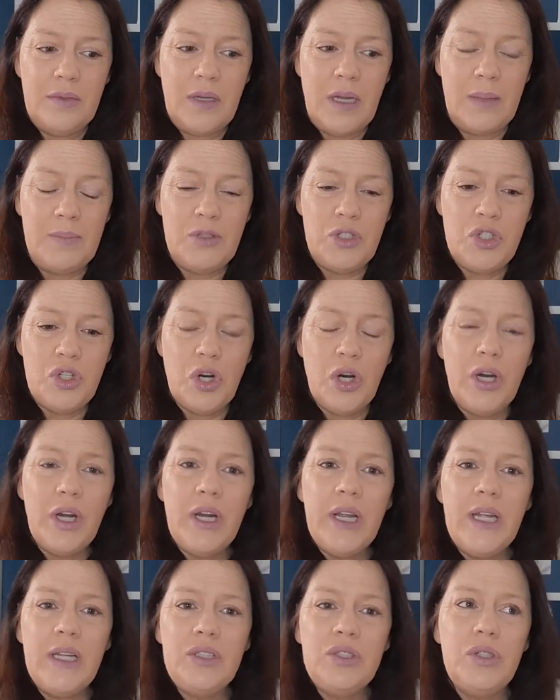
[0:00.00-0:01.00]
I'm
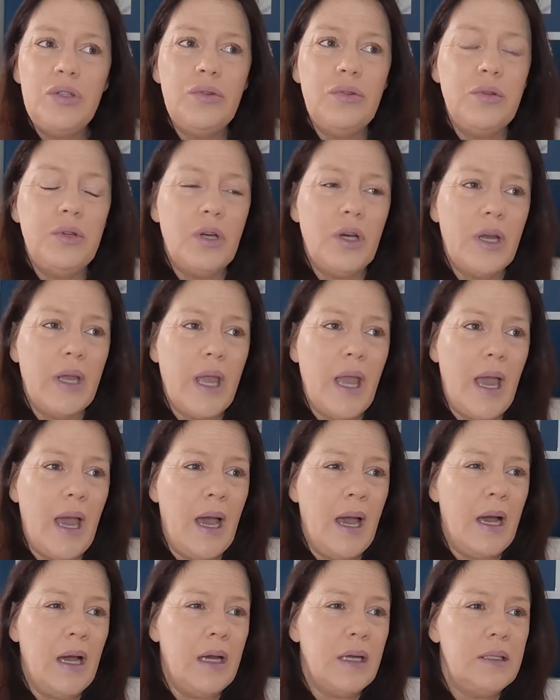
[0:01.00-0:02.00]
starting to look
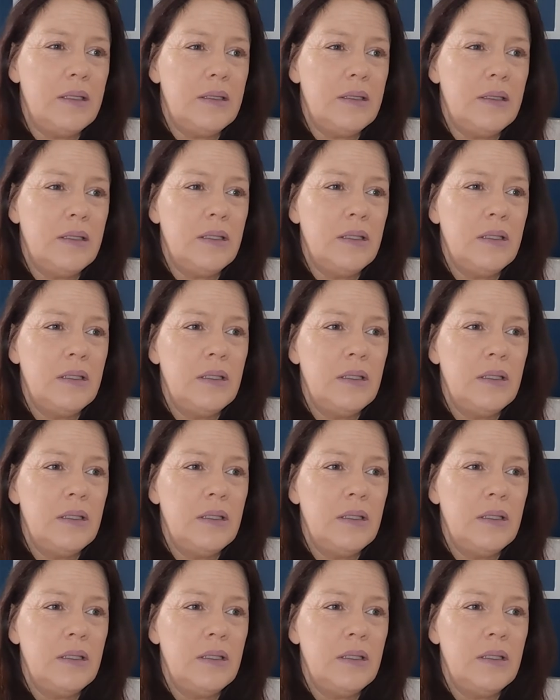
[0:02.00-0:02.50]
at